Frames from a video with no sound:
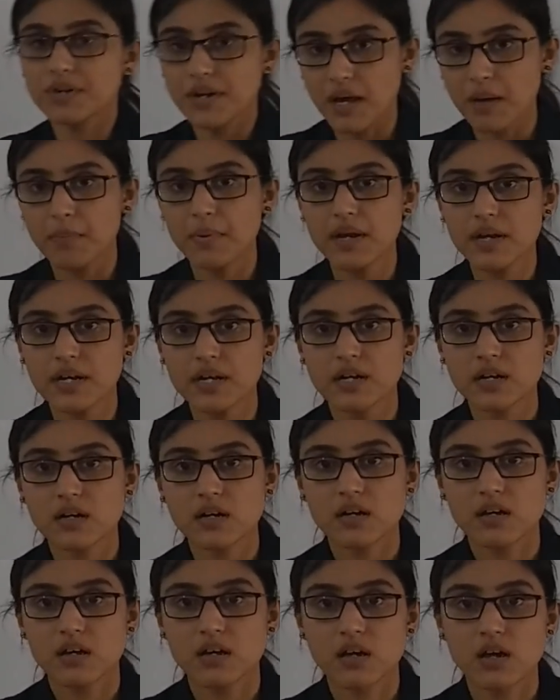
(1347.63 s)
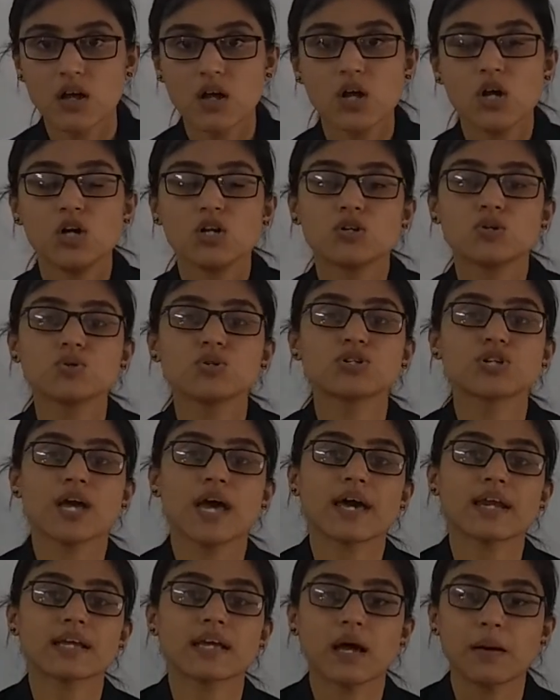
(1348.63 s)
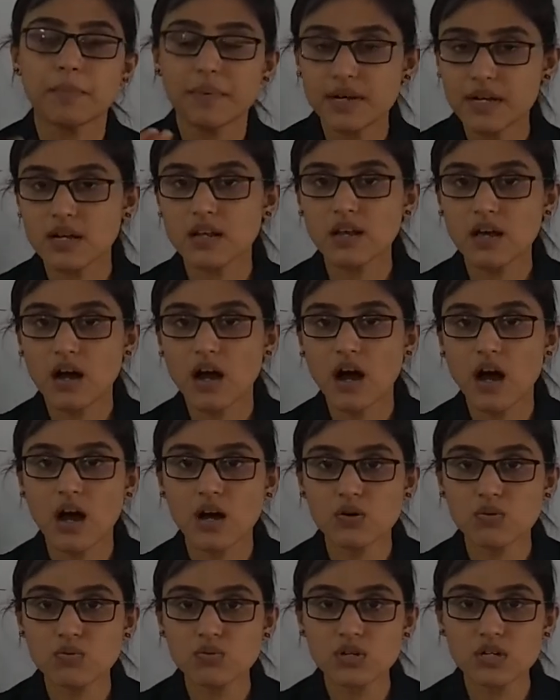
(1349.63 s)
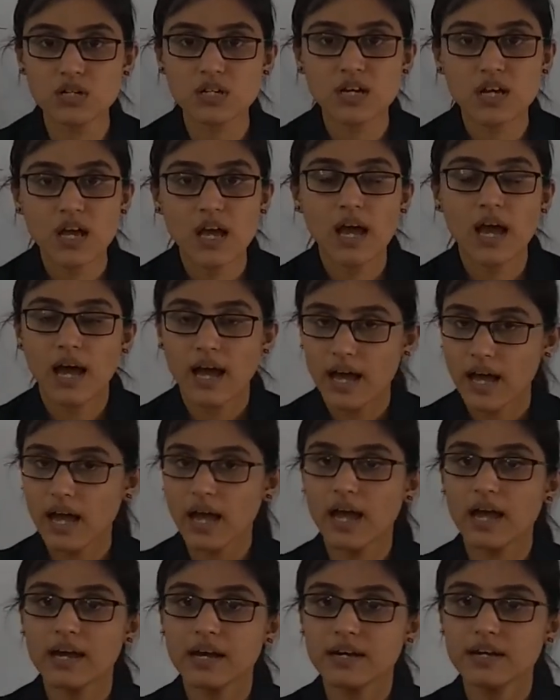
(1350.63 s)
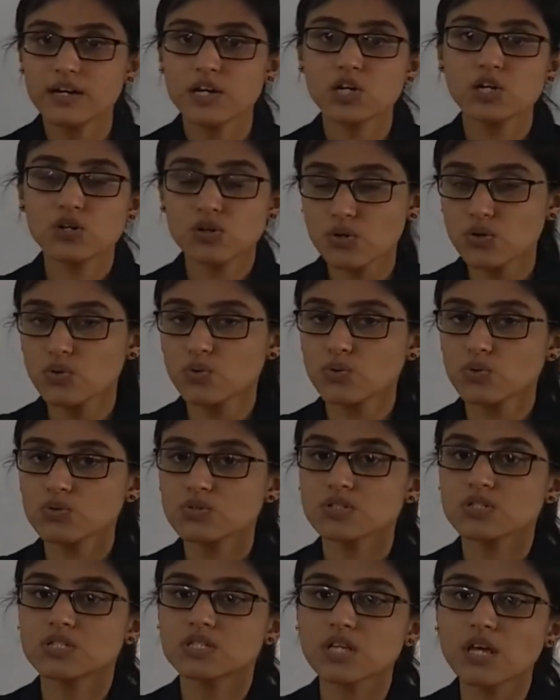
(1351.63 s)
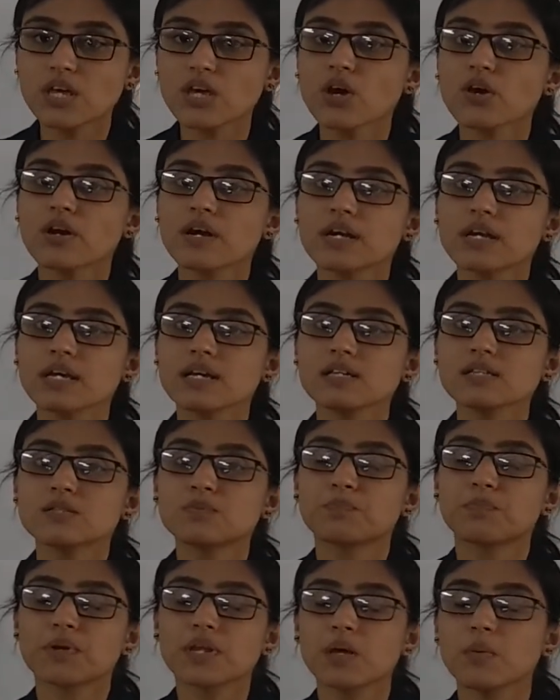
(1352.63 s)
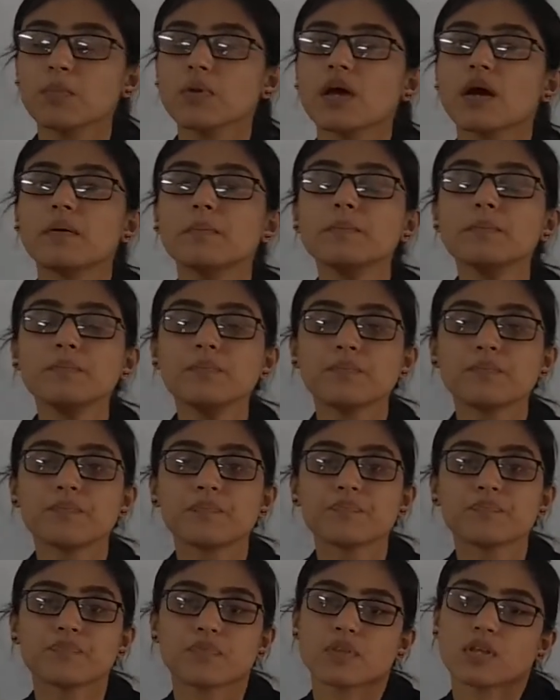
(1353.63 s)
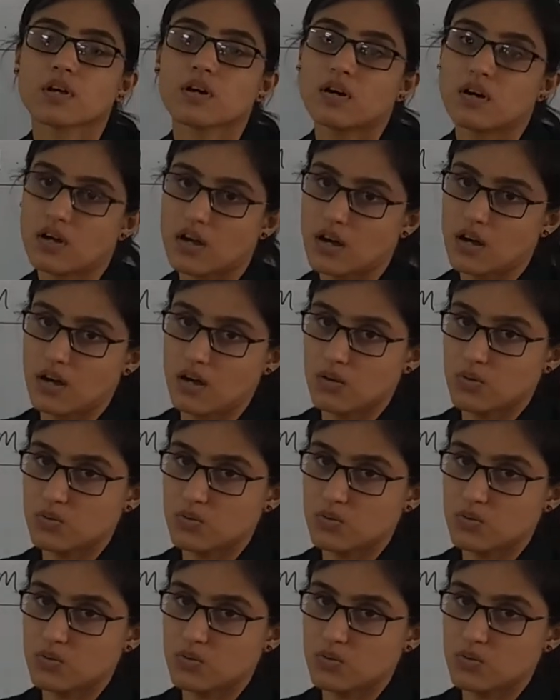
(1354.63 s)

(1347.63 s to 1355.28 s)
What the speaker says: debit to share capital account and to securities premium account.